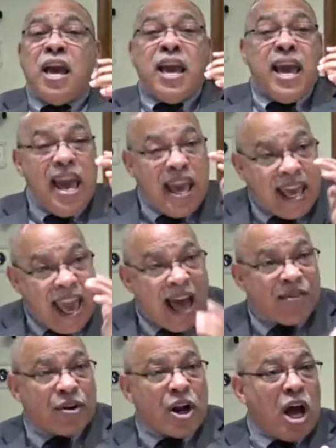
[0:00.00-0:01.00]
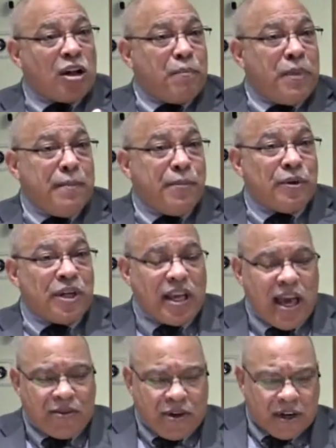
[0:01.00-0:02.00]
he gathered all the people
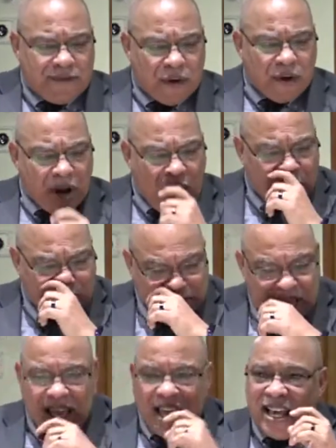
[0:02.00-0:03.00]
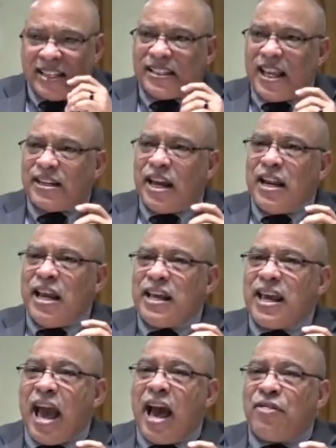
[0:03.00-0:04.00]
together. And if you notice, it said that he
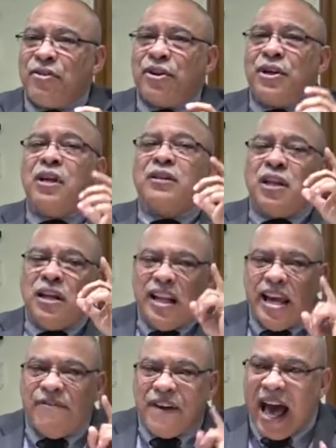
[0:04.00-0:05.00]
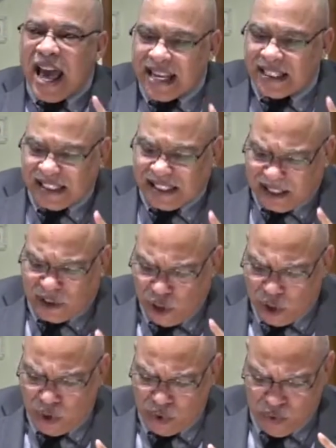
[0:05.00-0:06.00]
gathered the Levites
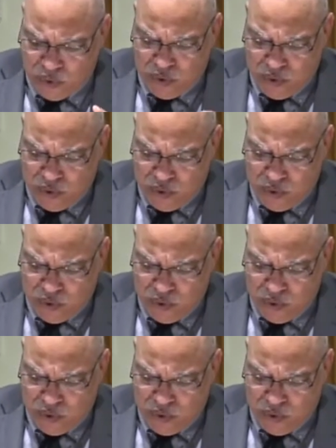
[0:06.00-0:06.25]
too